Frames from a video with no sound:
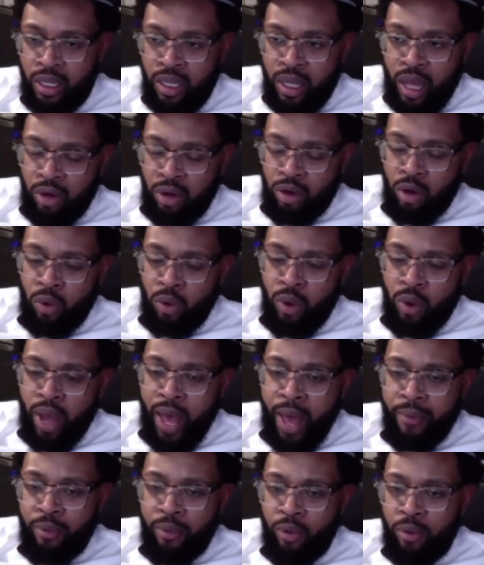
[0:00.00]
I don't know what
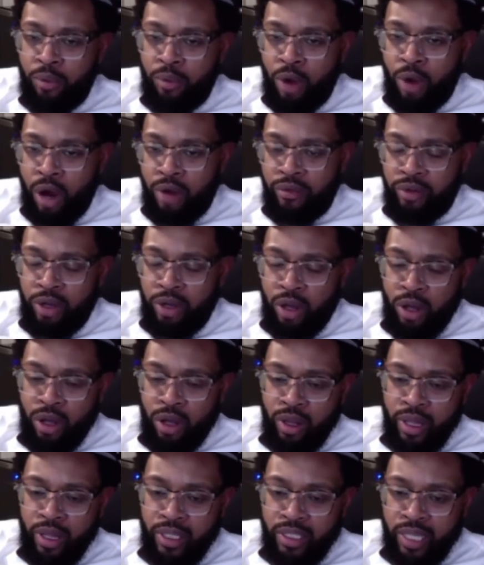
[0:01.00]
happened with Marvin Hall.
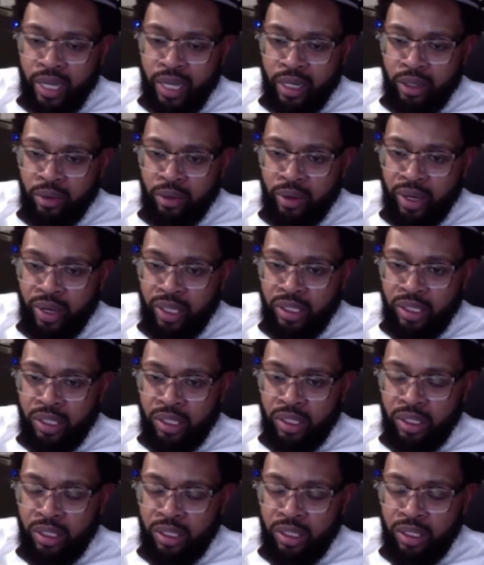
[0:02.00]
That's kind of crazy.